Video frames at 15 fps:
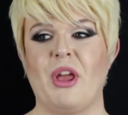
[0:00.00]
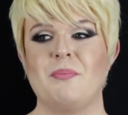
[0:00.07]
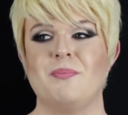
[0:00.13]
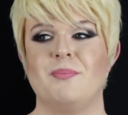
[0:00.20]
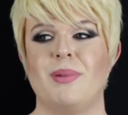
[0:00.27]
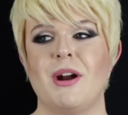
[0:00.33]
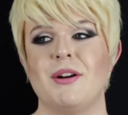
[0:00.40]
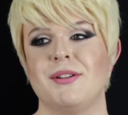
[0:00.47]

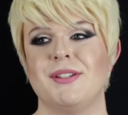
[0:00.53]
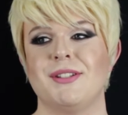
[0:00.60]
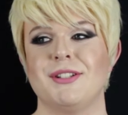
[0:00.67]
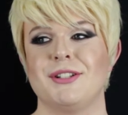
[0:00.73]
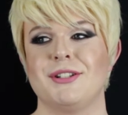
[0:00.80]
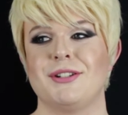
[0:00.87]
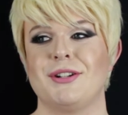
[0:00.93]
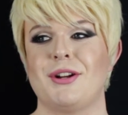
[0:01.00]

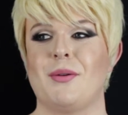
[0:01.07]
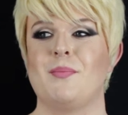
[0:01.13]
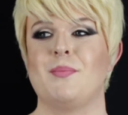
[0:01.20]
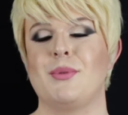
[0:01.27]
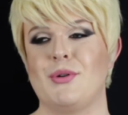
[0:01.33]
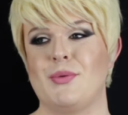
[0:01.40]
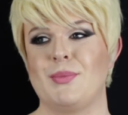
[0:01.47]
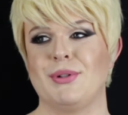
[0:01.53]
Embarrassing
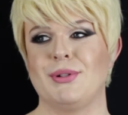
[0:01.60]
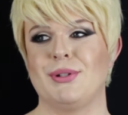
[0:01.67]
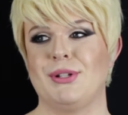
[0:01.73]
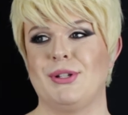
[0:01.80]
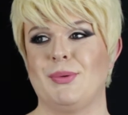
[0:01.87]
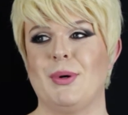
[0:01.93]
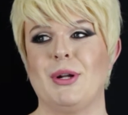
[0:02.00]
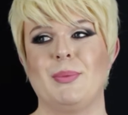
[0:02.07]

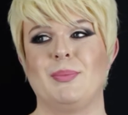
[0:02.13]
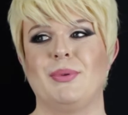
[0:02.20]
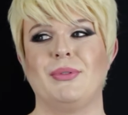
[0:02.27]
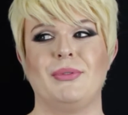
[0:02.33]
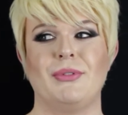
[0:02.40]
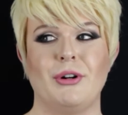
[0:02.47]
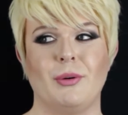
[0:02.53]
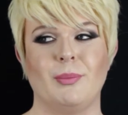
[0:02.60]
moments when
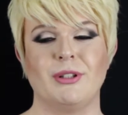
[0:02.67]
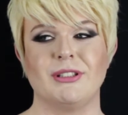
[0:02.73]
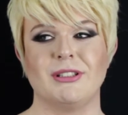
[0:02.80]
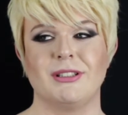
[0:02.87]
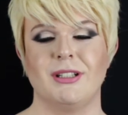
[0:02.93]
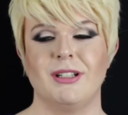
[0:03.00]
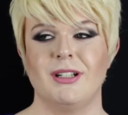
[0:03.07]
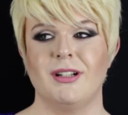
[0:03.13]

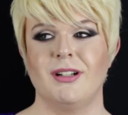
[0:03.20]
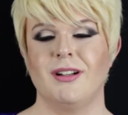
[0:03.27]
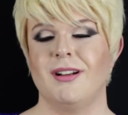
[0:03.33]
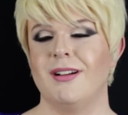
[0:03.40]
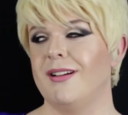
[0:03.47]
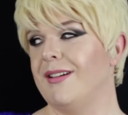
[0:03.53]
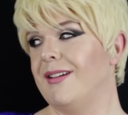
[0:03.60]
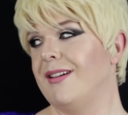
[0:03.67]
performing.
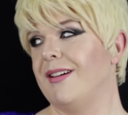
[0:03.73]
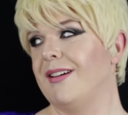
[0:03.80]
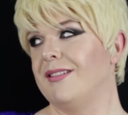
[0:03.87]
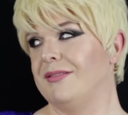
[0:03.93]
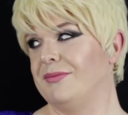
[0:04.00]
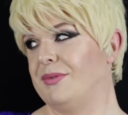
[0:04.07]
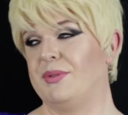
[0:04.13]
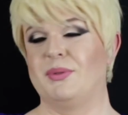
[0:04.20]

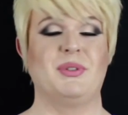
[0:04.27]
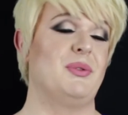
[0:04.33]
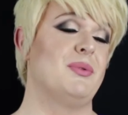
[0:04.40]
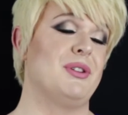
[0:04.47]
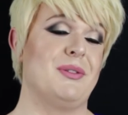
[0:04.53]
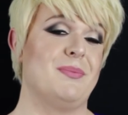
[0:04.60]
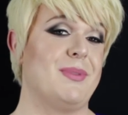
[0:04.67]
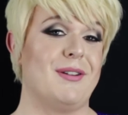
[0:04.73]
Which
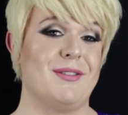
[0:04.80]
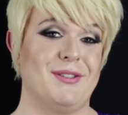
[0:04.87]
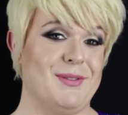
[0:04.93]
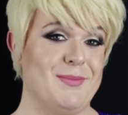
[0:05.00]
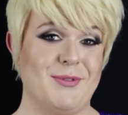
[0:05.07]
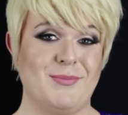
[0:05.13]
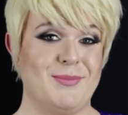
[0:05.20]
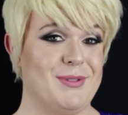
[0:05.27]
one's
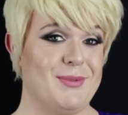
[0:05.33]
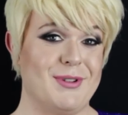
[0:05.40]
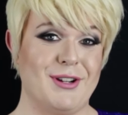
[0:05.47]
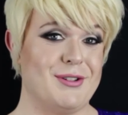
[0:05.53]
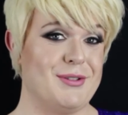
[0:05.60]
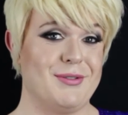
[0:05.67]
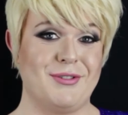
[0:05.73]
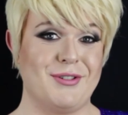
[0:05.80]
embarrassing moments would
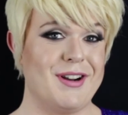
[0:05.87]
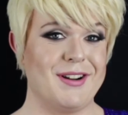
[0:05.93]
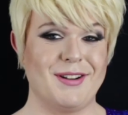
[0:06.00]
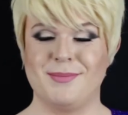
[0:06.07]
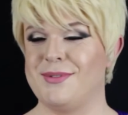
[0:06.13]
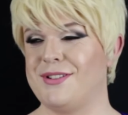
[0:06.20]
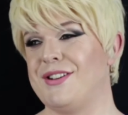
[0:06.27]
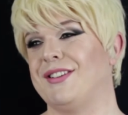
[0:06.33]
I do
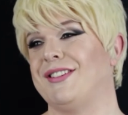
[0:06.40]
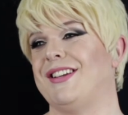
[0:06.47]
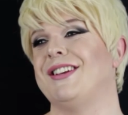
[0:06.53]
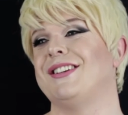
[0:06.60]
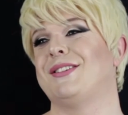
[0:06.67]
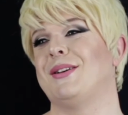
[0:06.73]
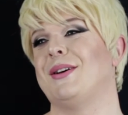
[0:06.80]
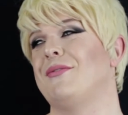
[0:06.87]
drag?
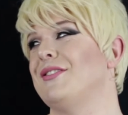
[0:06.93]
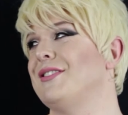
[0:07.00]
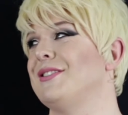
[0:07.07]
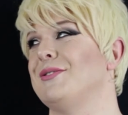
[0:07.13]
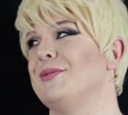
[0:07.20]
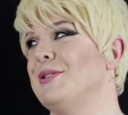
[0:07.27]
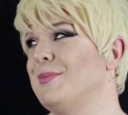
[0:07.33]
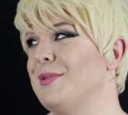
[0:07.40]
Because I think
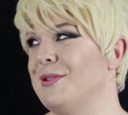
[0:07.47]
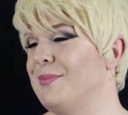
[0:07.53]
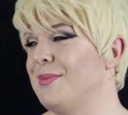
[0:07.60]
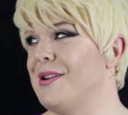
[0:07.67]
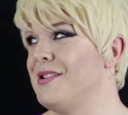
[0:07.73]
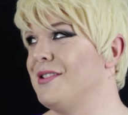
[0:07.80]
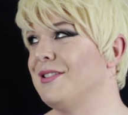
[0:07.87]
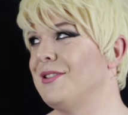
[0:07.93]
there's always been
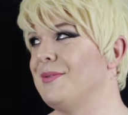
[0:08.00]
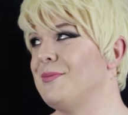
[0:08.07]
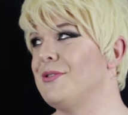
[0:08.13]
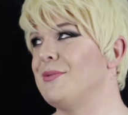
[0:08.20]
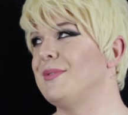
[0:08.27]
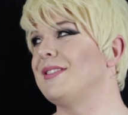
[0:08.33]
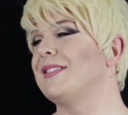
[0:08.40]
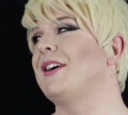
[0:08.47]
embarrassing
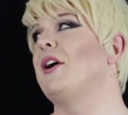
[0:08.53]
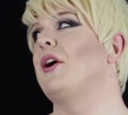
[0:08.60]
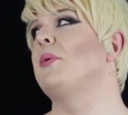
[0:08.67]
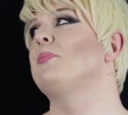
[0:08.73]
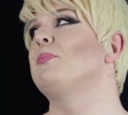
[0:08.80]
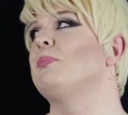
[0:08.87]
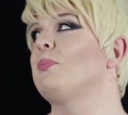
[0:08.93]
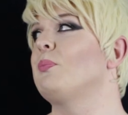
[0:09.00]
moments.
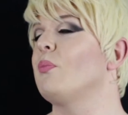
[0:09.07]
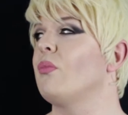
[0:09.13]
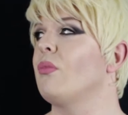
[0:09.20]
I'm